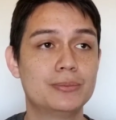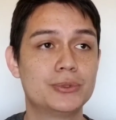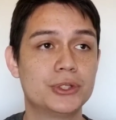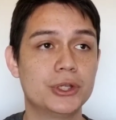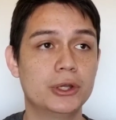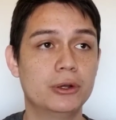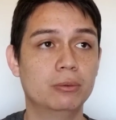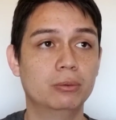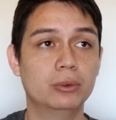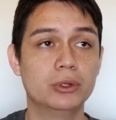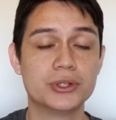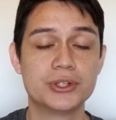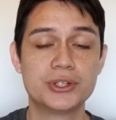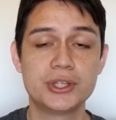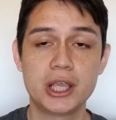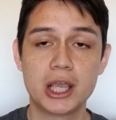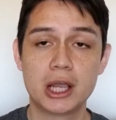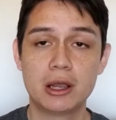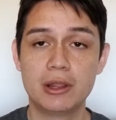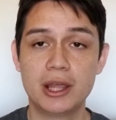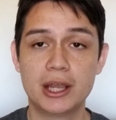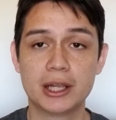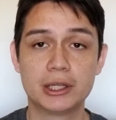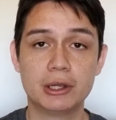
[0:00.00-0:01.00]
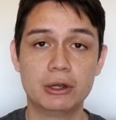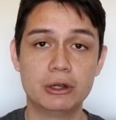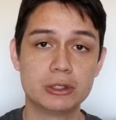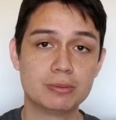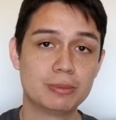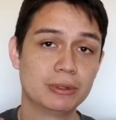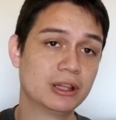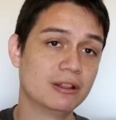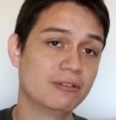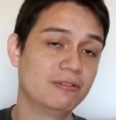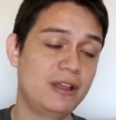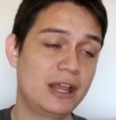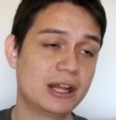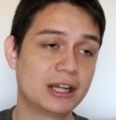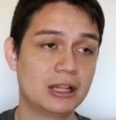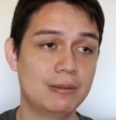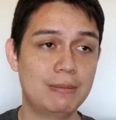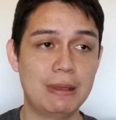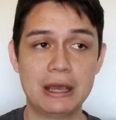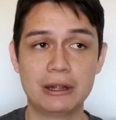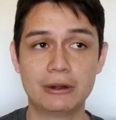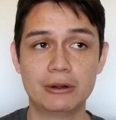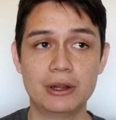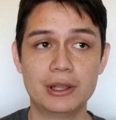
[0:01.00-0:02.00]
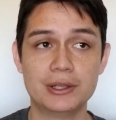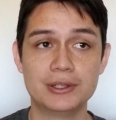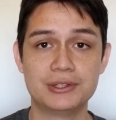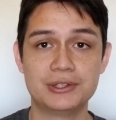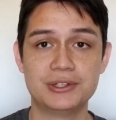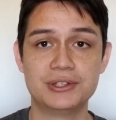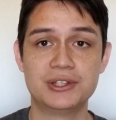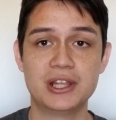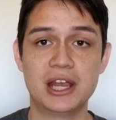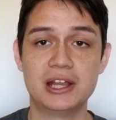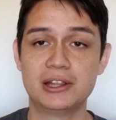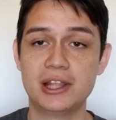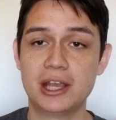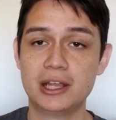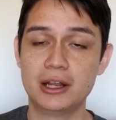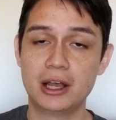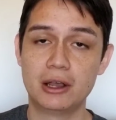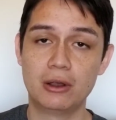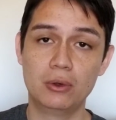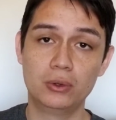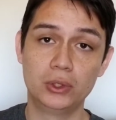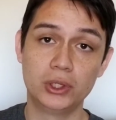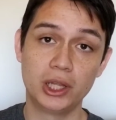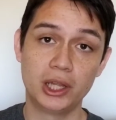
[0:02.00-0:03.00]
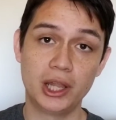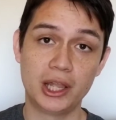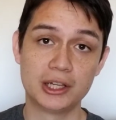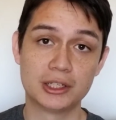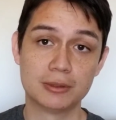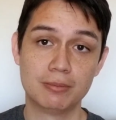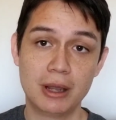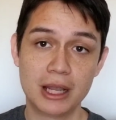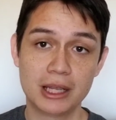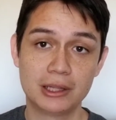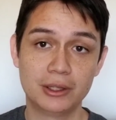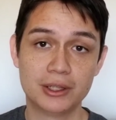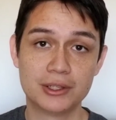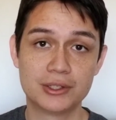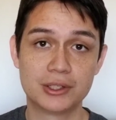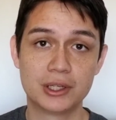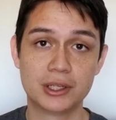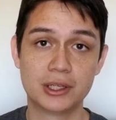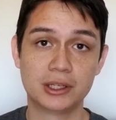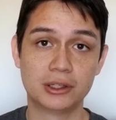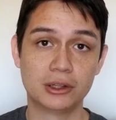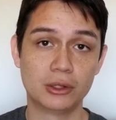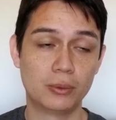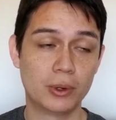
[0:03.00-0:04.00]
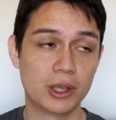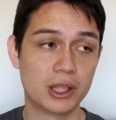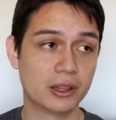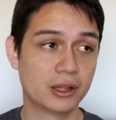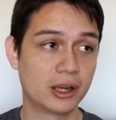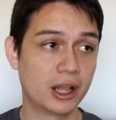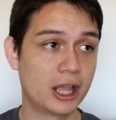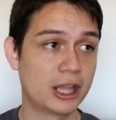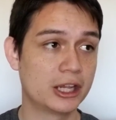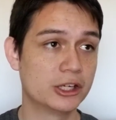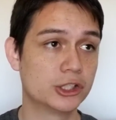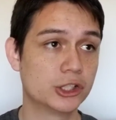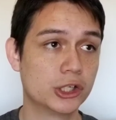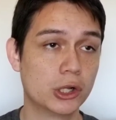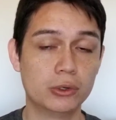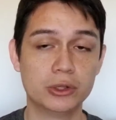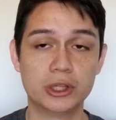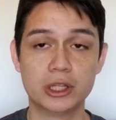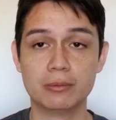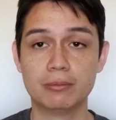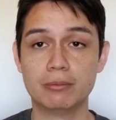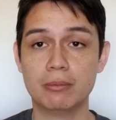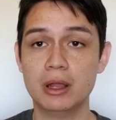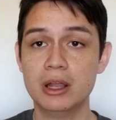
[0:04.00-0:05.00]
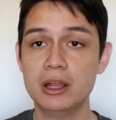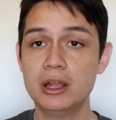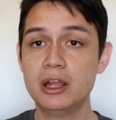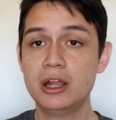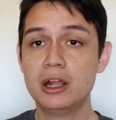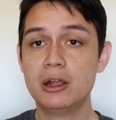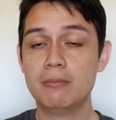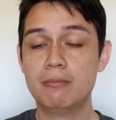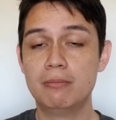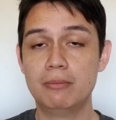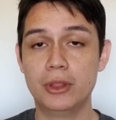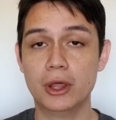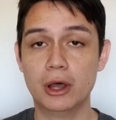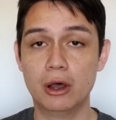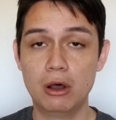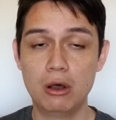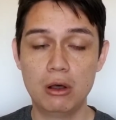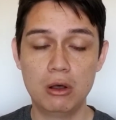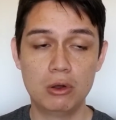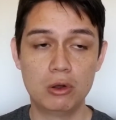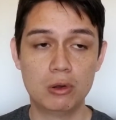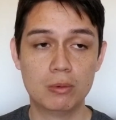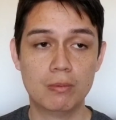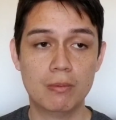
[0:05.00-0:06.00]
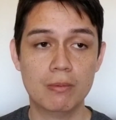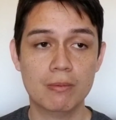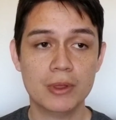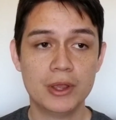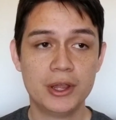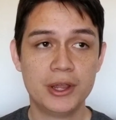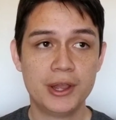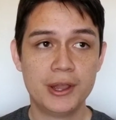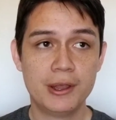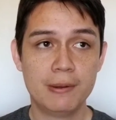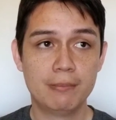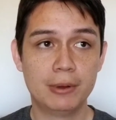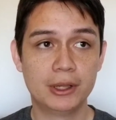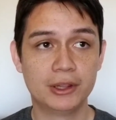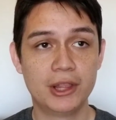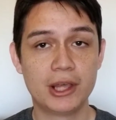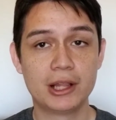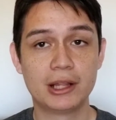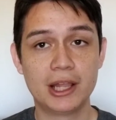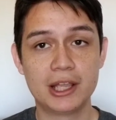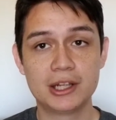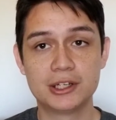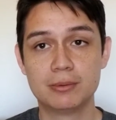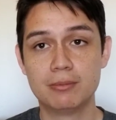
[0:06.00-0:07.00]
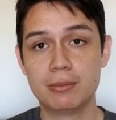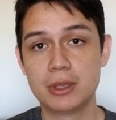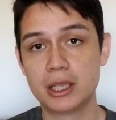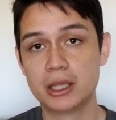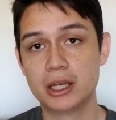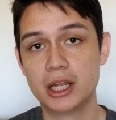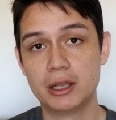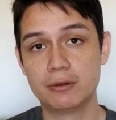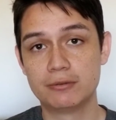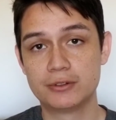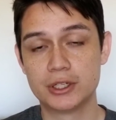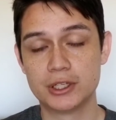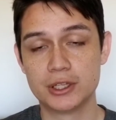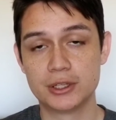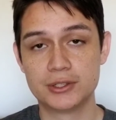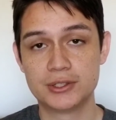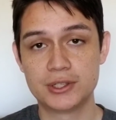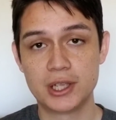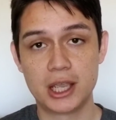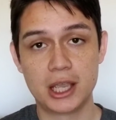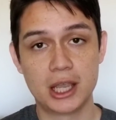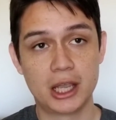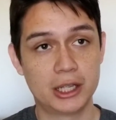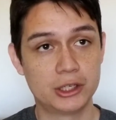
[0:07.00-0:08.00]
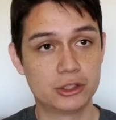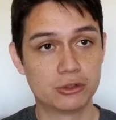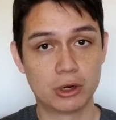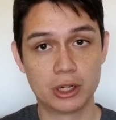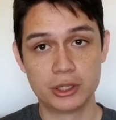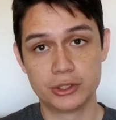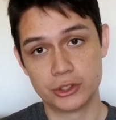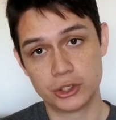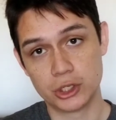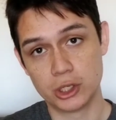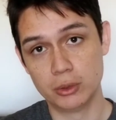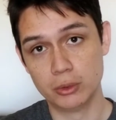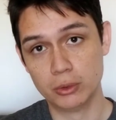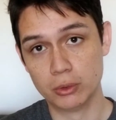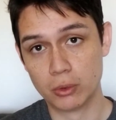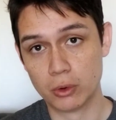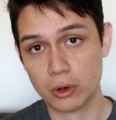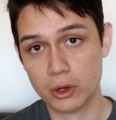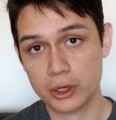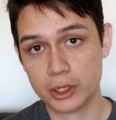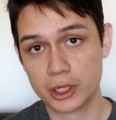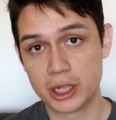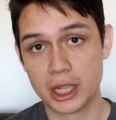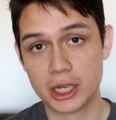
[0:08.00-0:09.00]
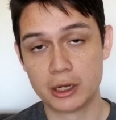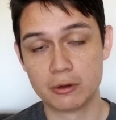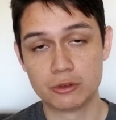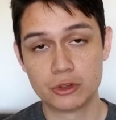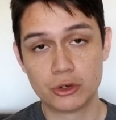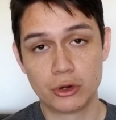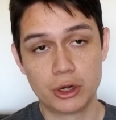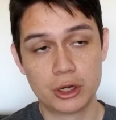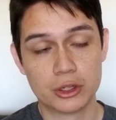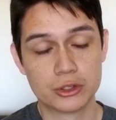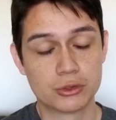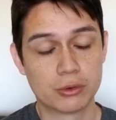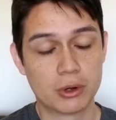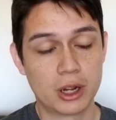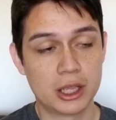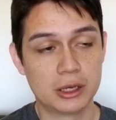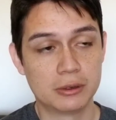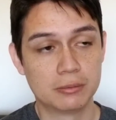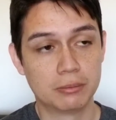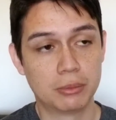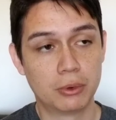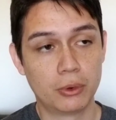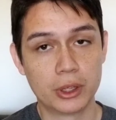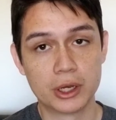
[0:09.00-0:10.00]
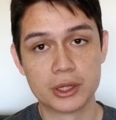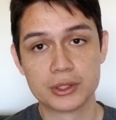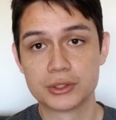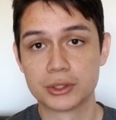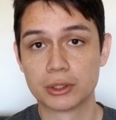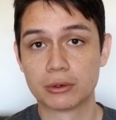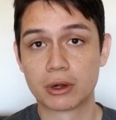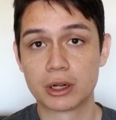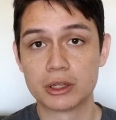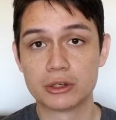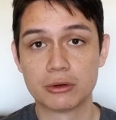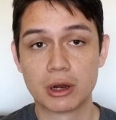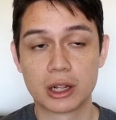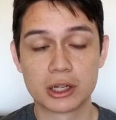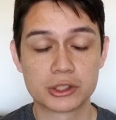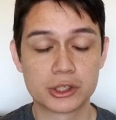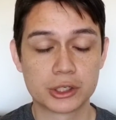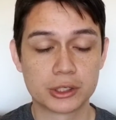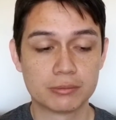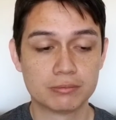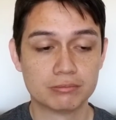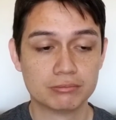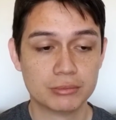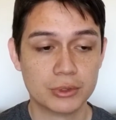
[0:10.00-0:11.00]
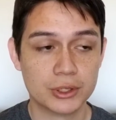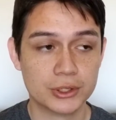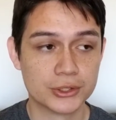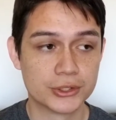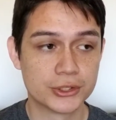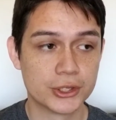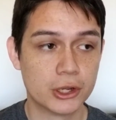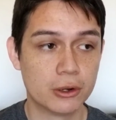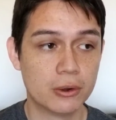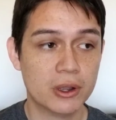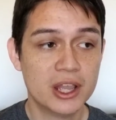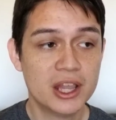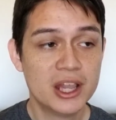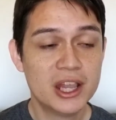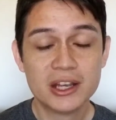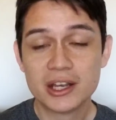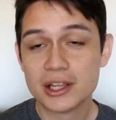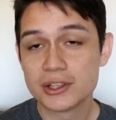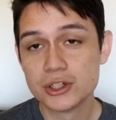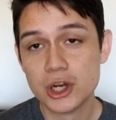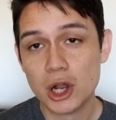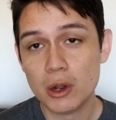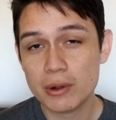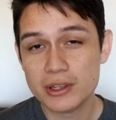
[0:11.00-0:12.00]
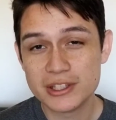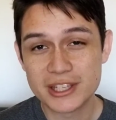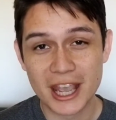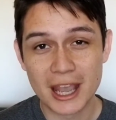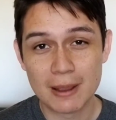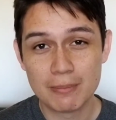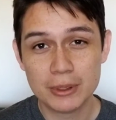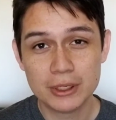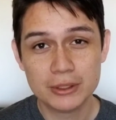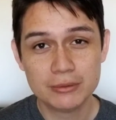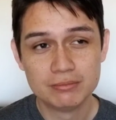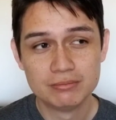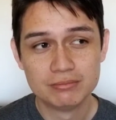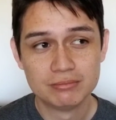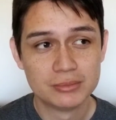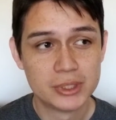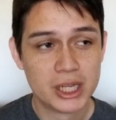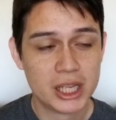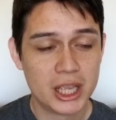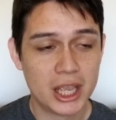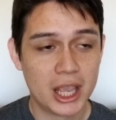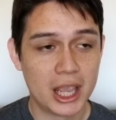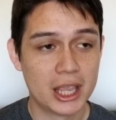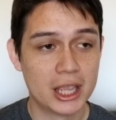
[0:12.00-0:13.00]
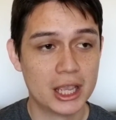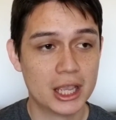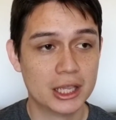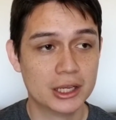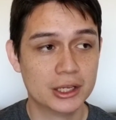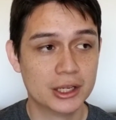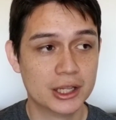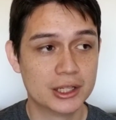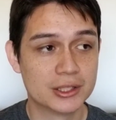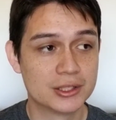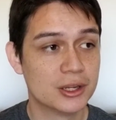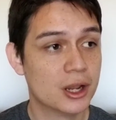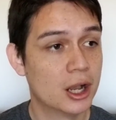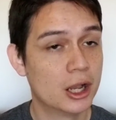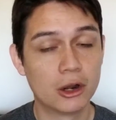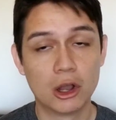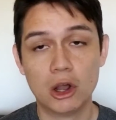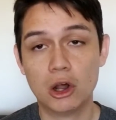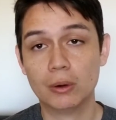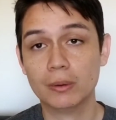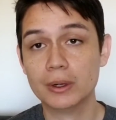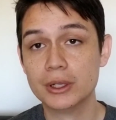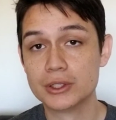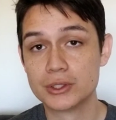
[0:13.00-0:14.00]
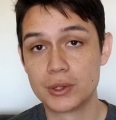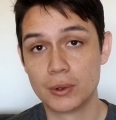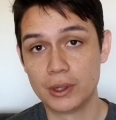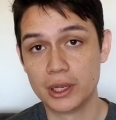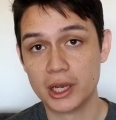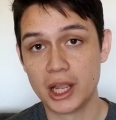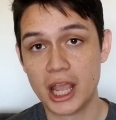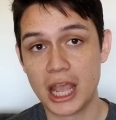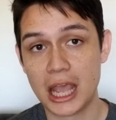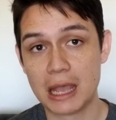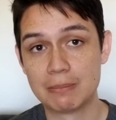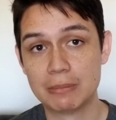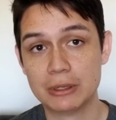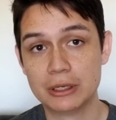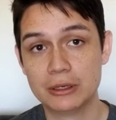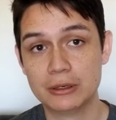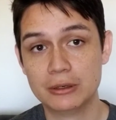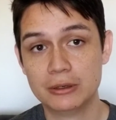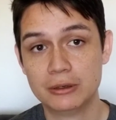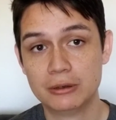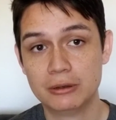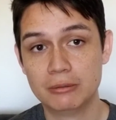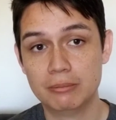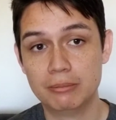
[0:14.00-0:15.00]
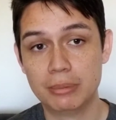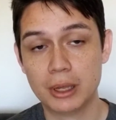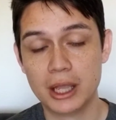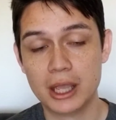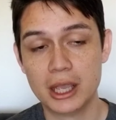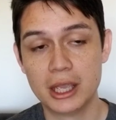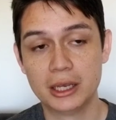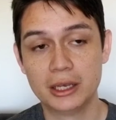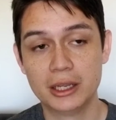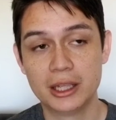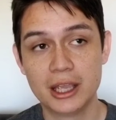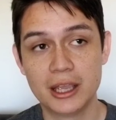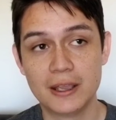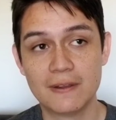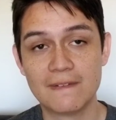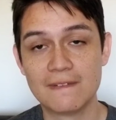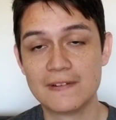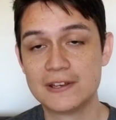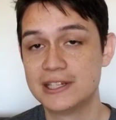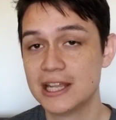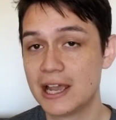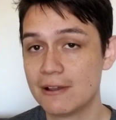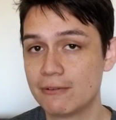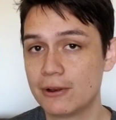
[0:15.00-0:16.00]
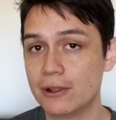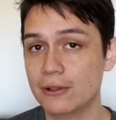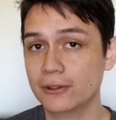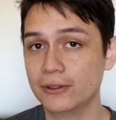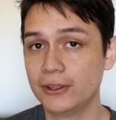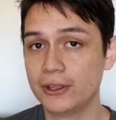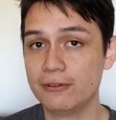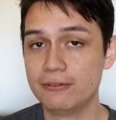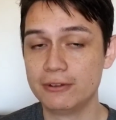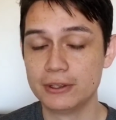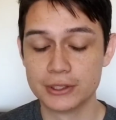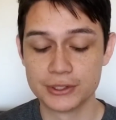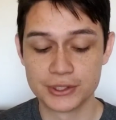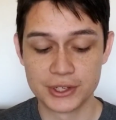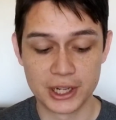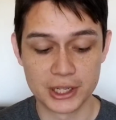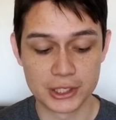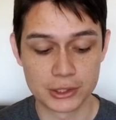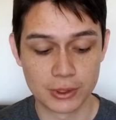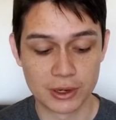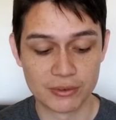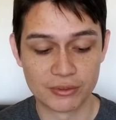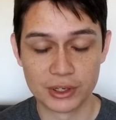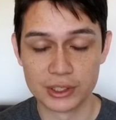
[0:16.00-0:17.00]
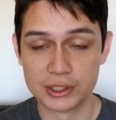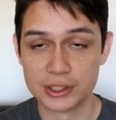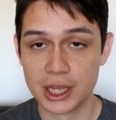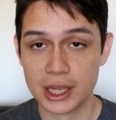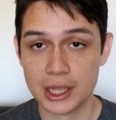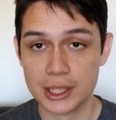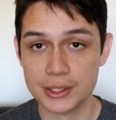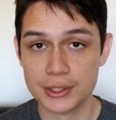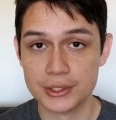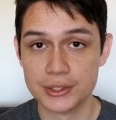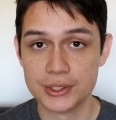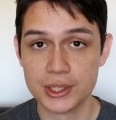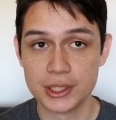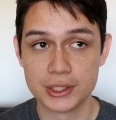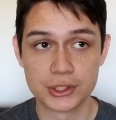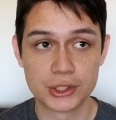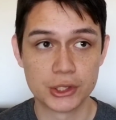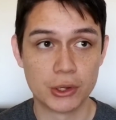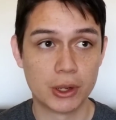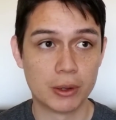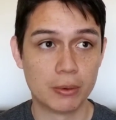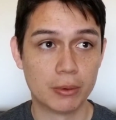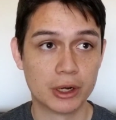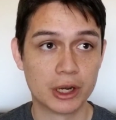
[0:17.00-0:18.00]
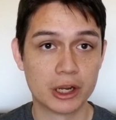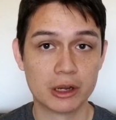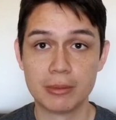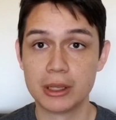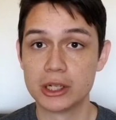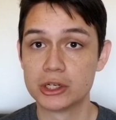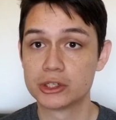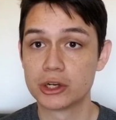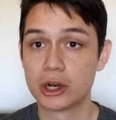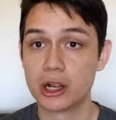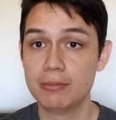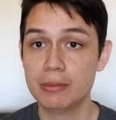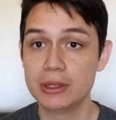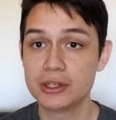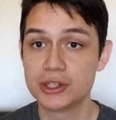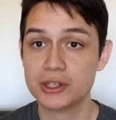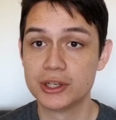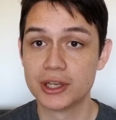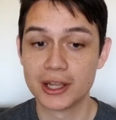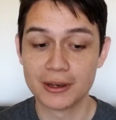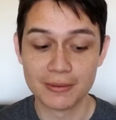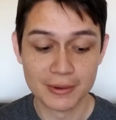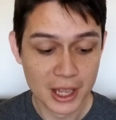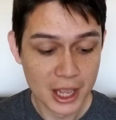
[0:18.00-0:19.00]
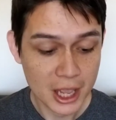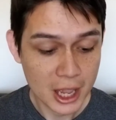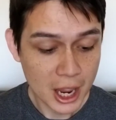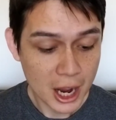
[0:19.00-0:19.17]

So we'll see how that goes. But the fact of the matter is that they not only liked my listing and the way that I showed them the home, but they liked me enough to say, I trust you in order to kind of treat us right and point us in the right direction. And so it doesn't always happen, and it's not always going to happen, but it definitely feels nice whenever it does. And so I wanted to make sure I mentioned it.